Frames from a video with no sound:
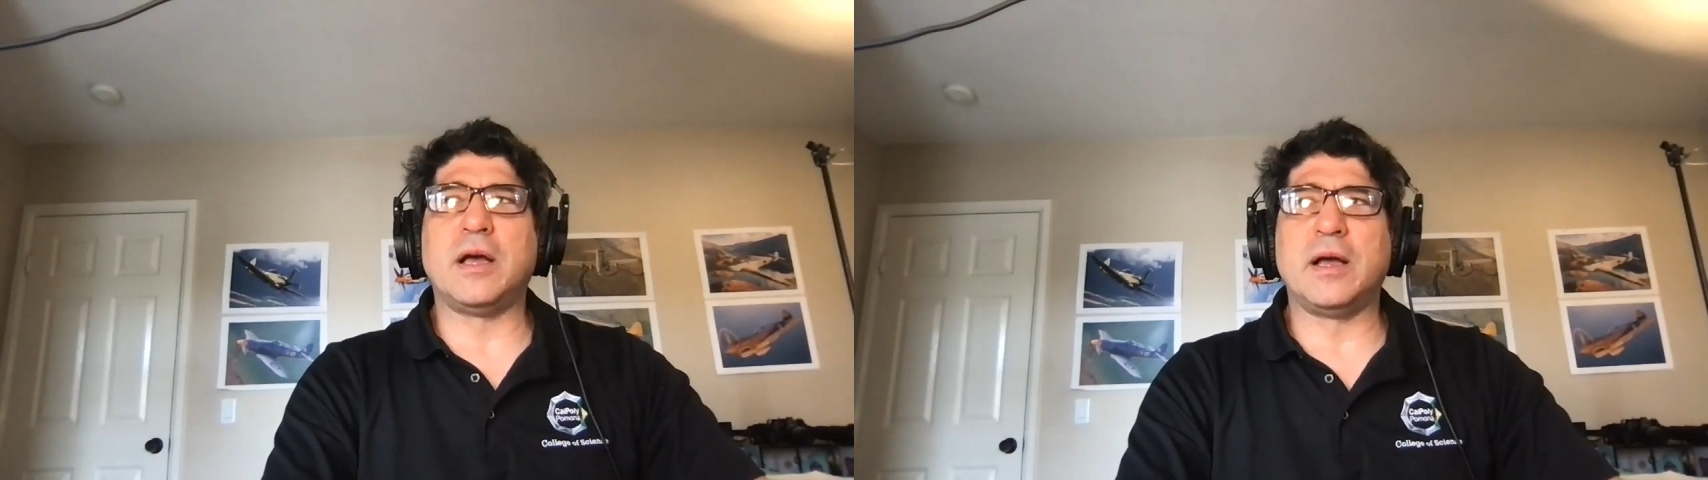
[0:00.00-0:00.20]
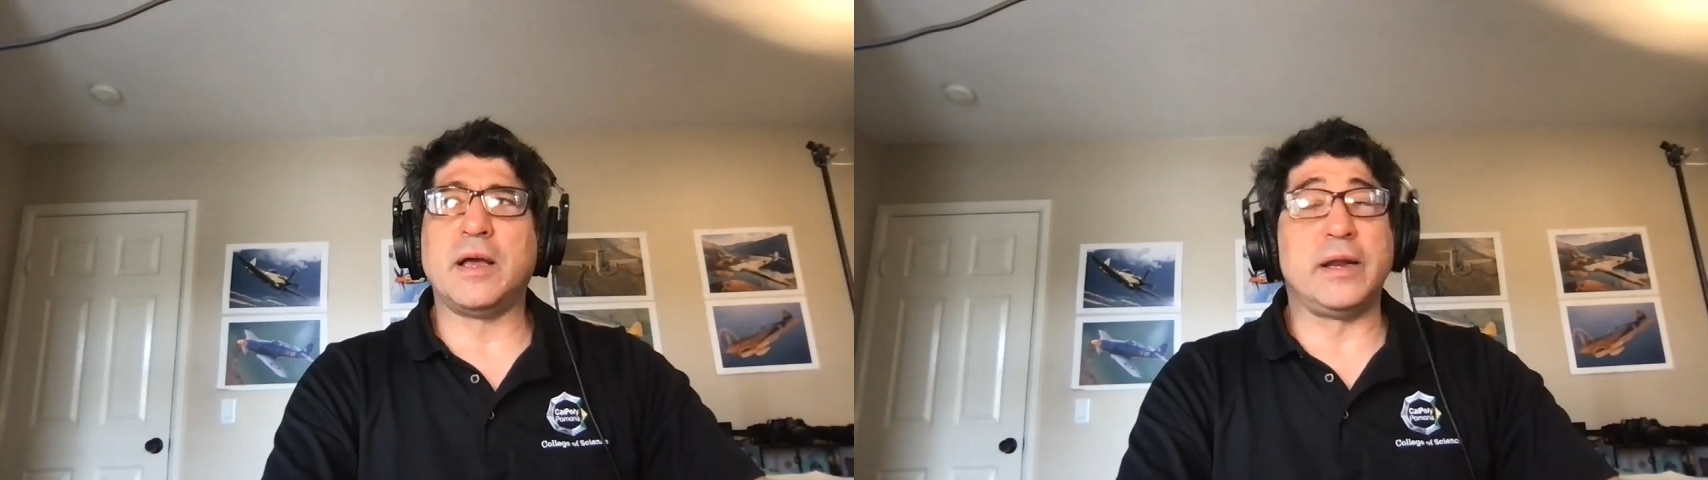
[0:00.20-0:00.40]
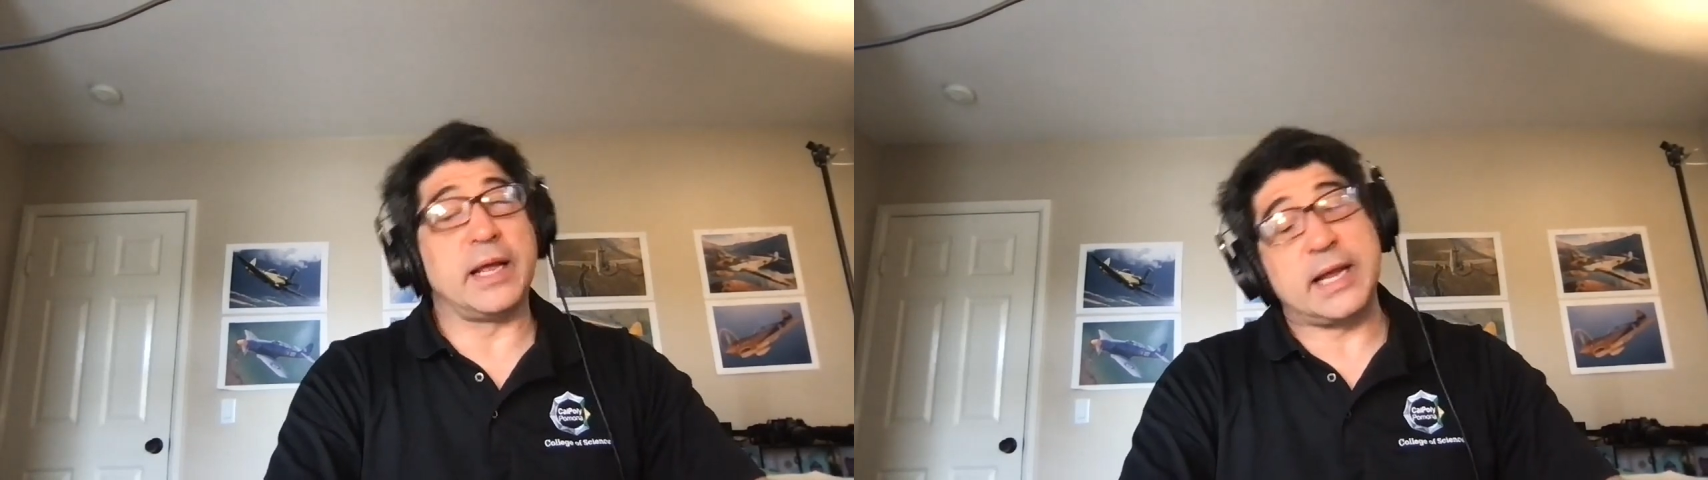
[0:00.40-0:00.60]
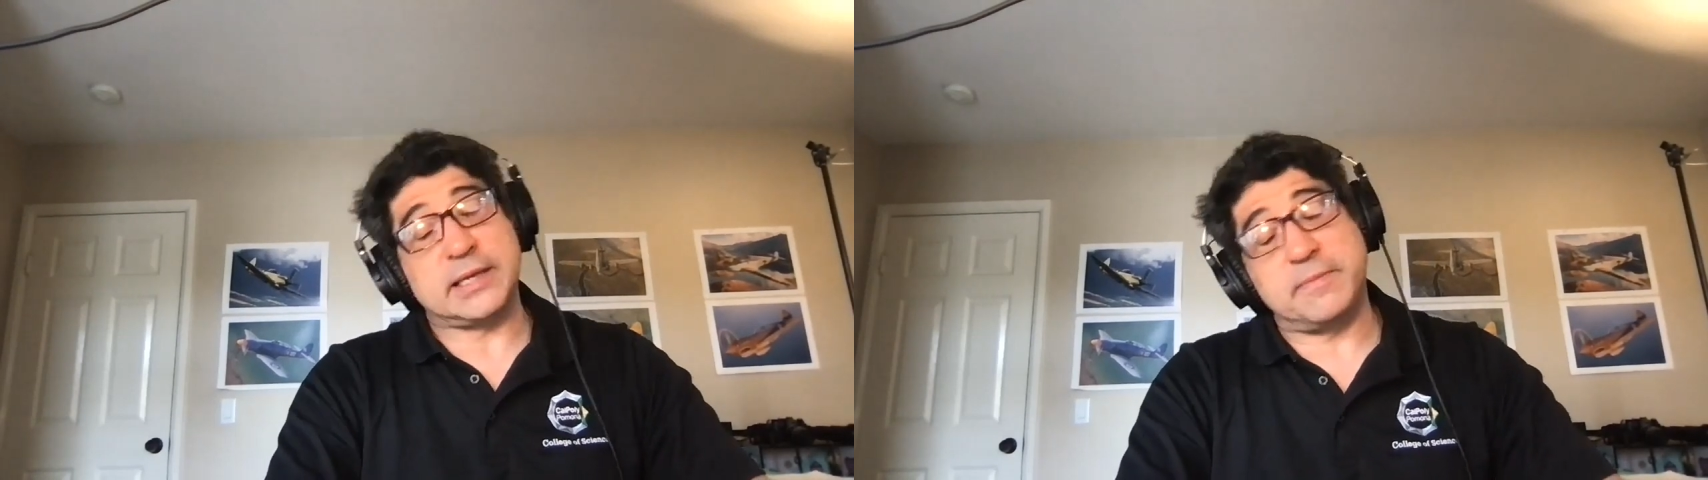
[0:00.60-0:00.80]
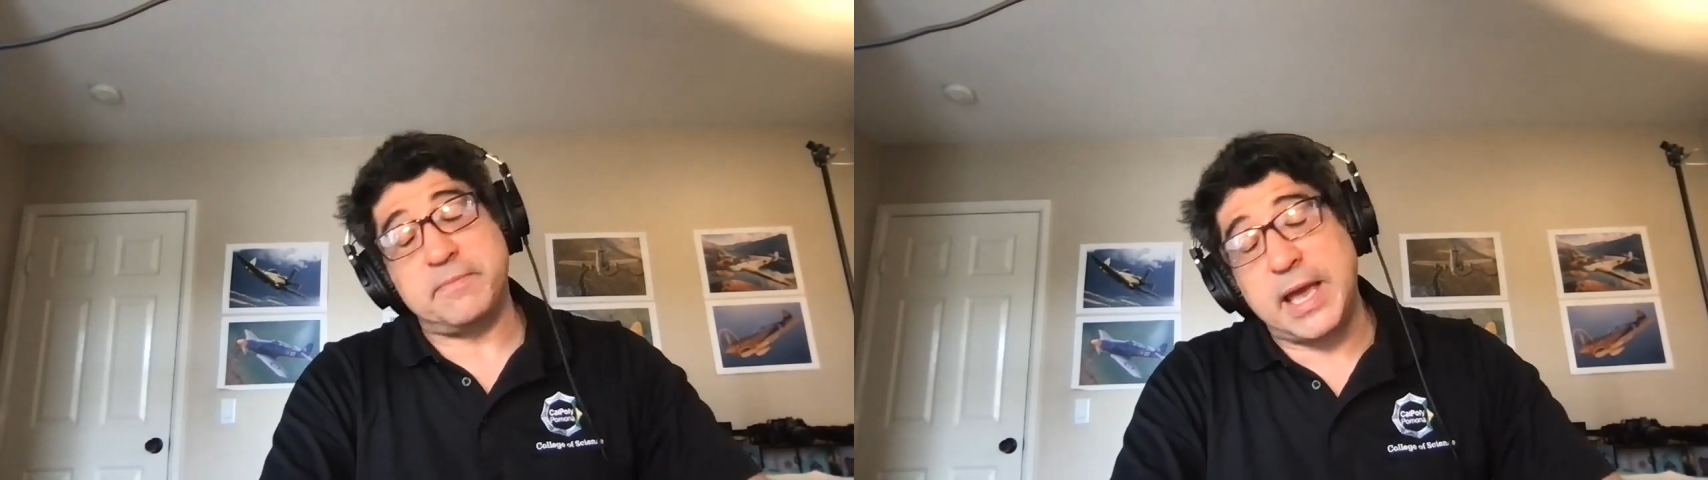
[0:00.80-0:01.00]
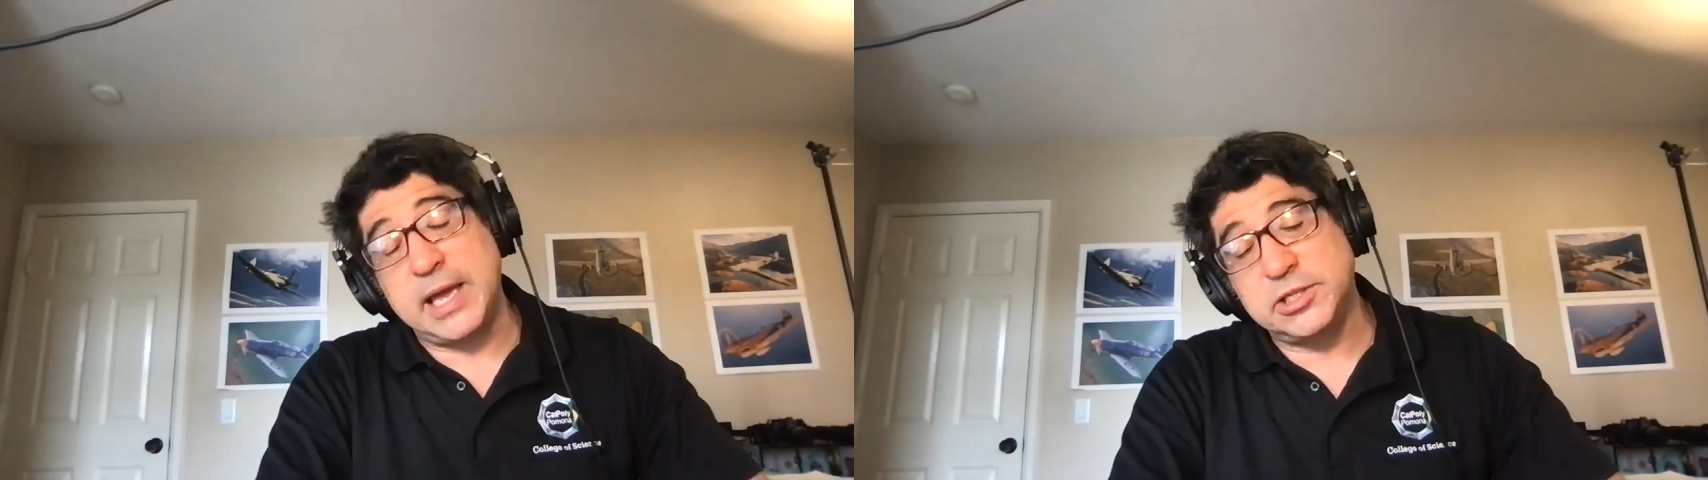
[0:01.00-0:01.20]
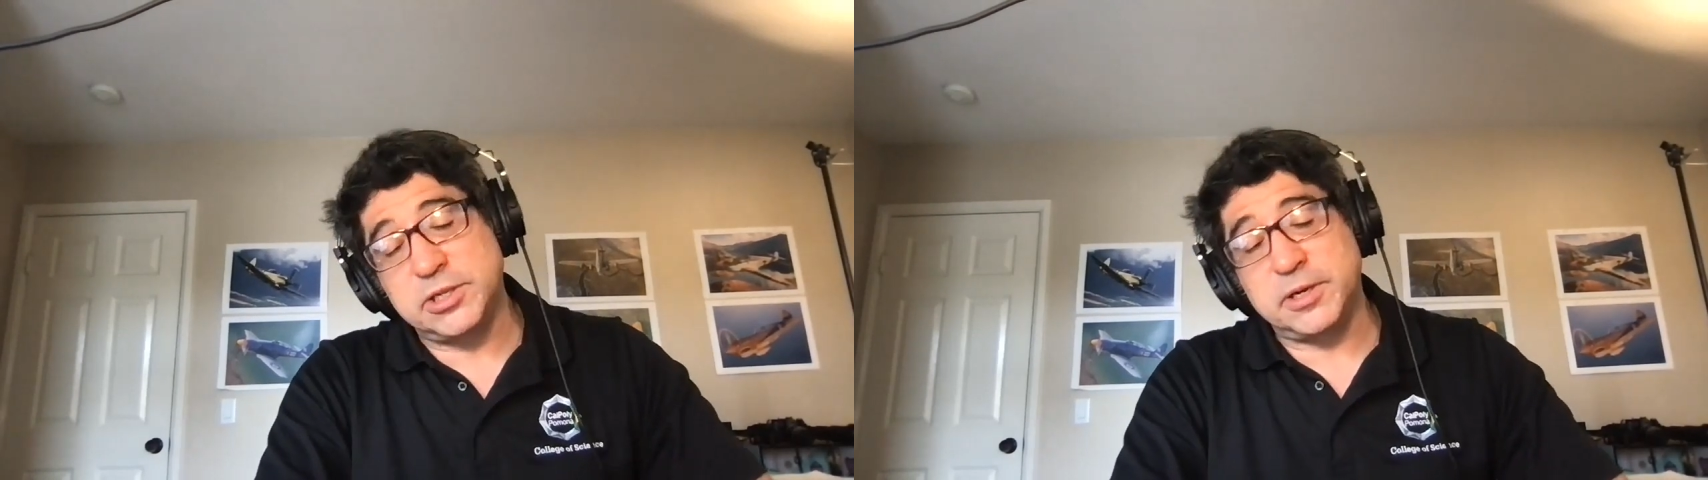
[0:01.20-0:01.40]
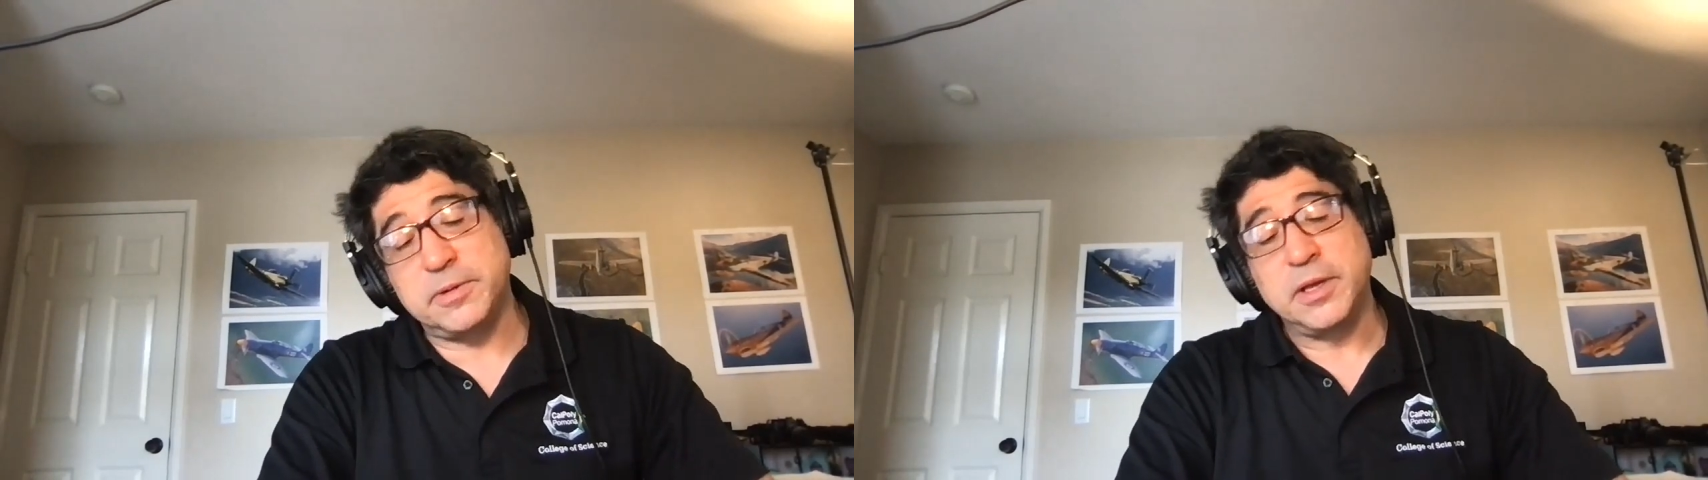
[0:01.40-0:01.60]
and as a
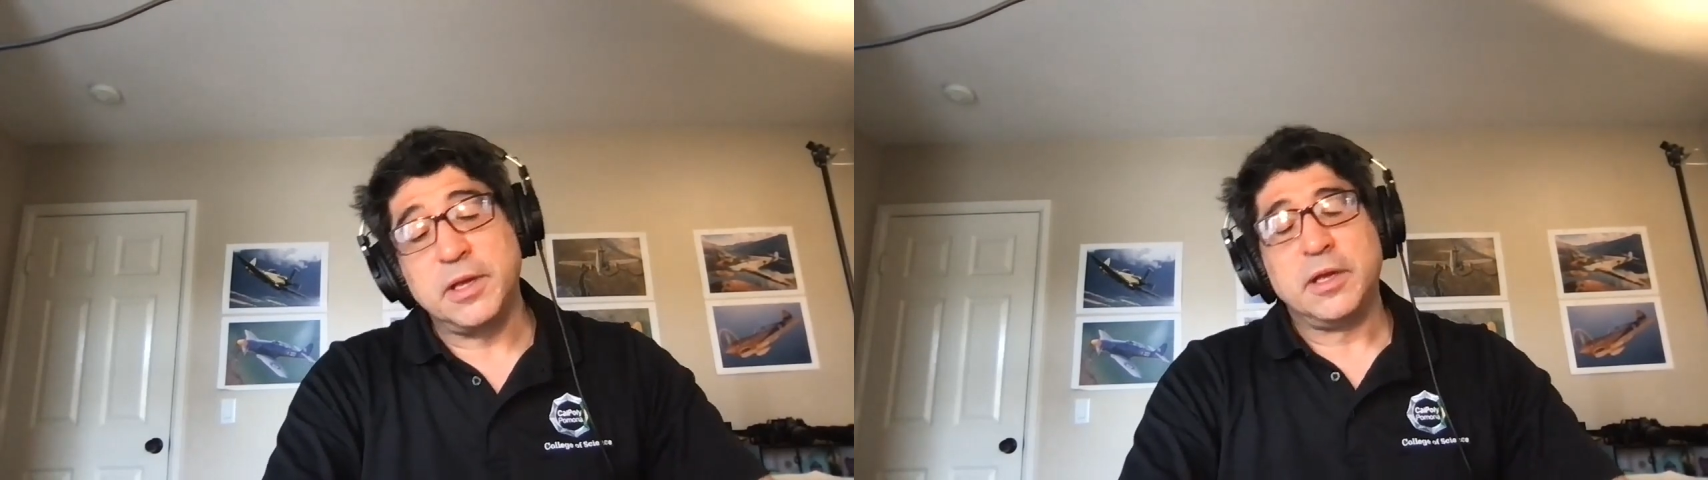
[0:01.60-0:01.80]
major,